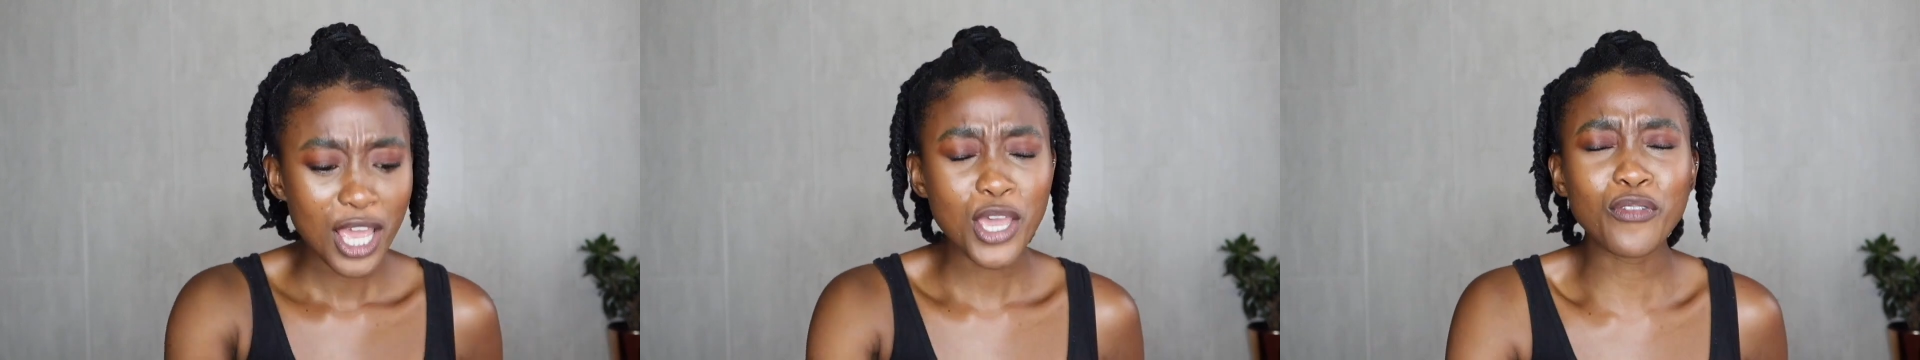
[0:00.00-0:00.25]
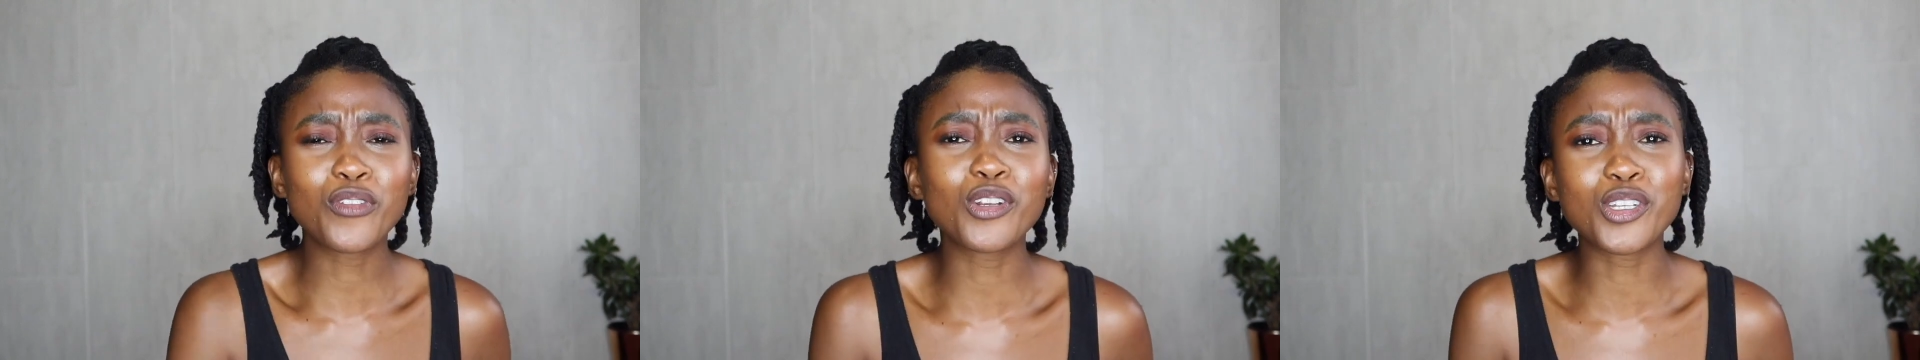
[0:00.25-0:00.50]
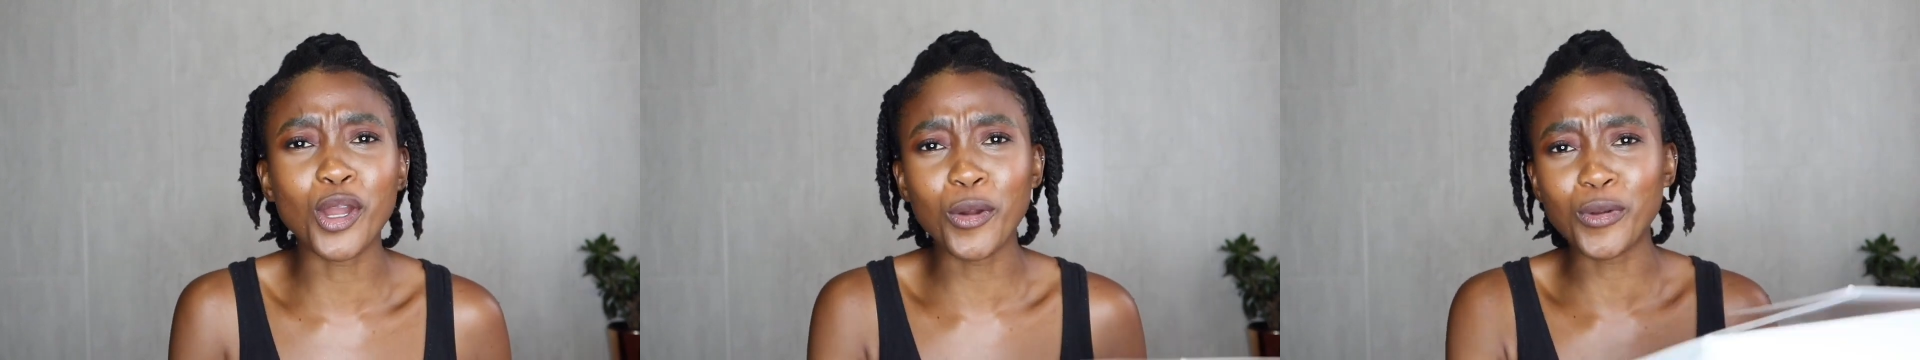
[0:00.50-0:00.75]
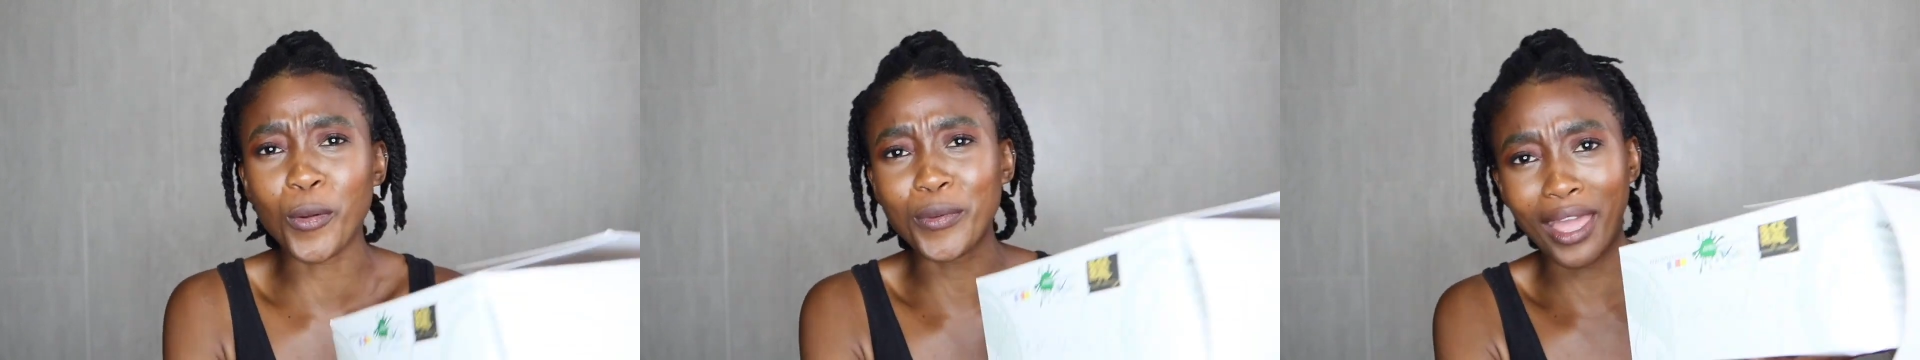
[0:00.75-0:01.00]
If you don't,
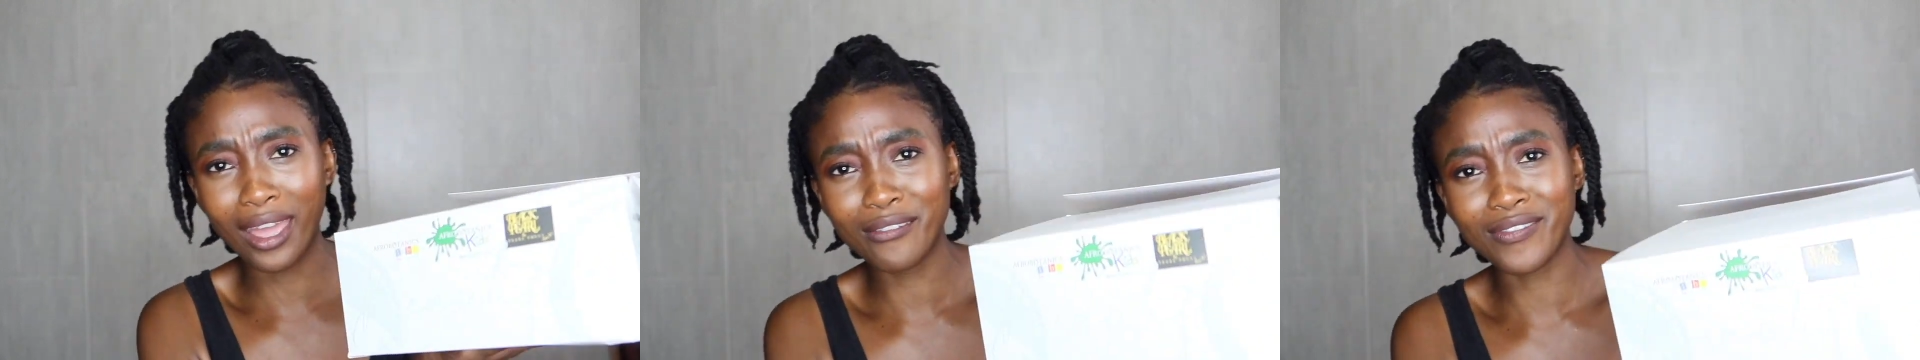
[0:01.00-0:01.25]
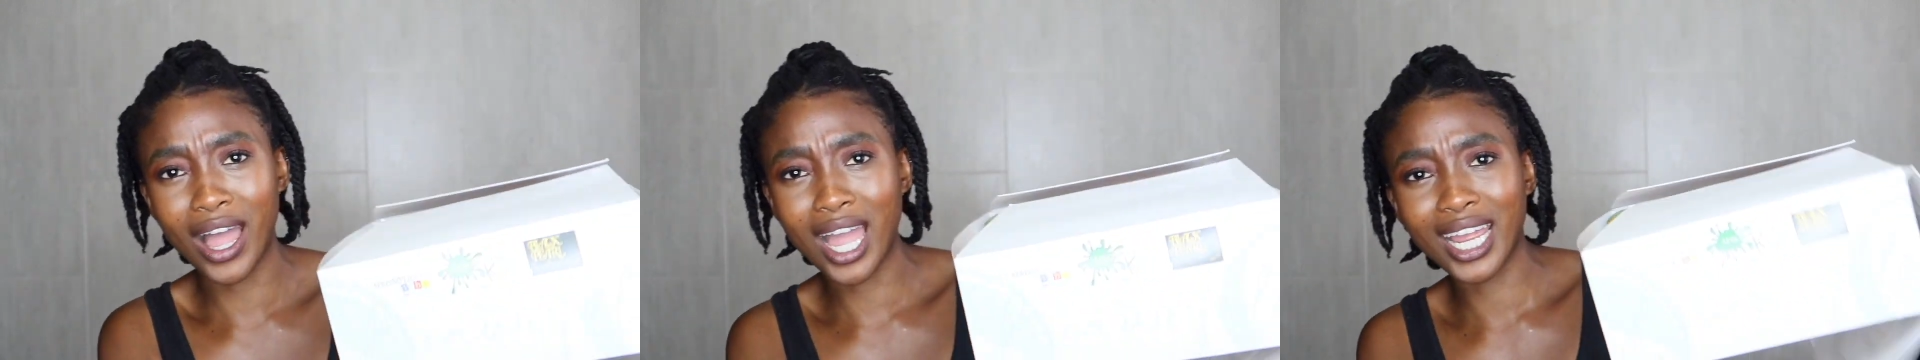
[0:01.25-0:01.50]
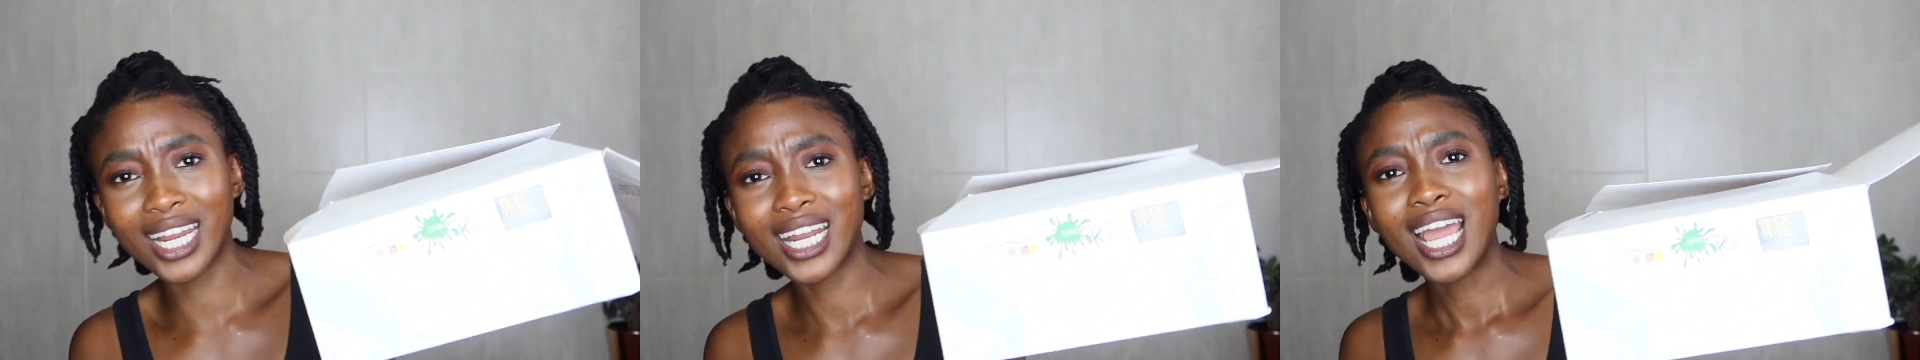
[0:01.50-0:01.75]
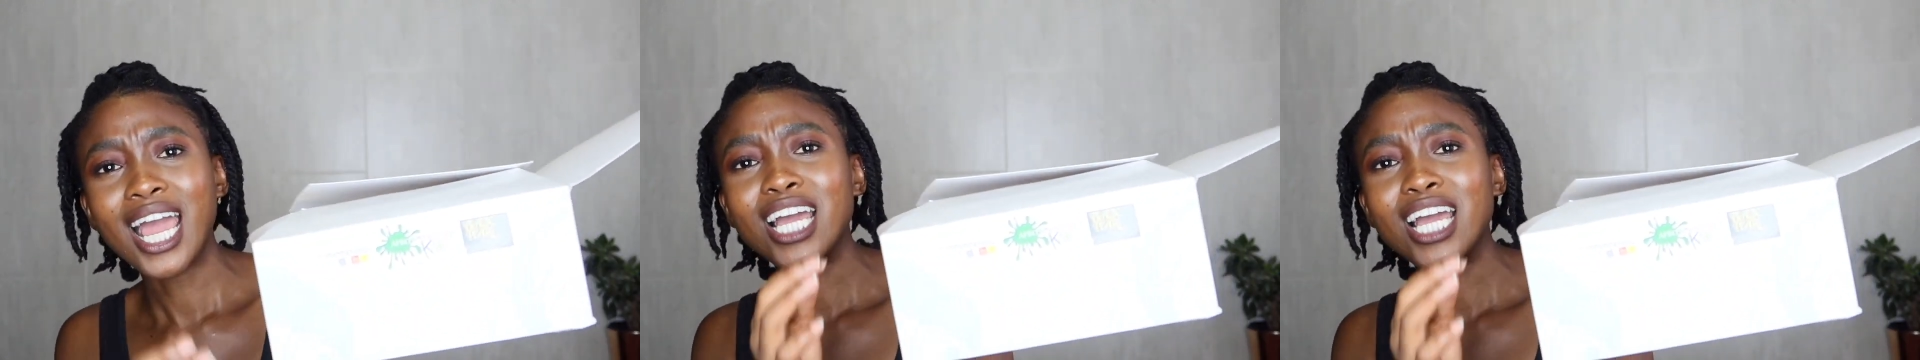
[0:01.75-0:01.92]
okay, fine.